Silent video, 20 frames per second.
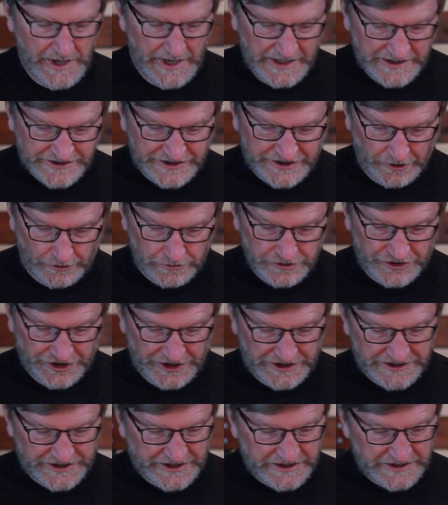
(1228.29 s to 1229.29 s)
And so
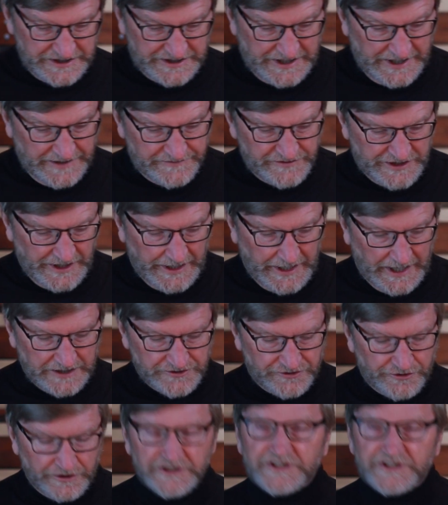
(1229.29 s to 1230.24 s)
Jesus gives an answer.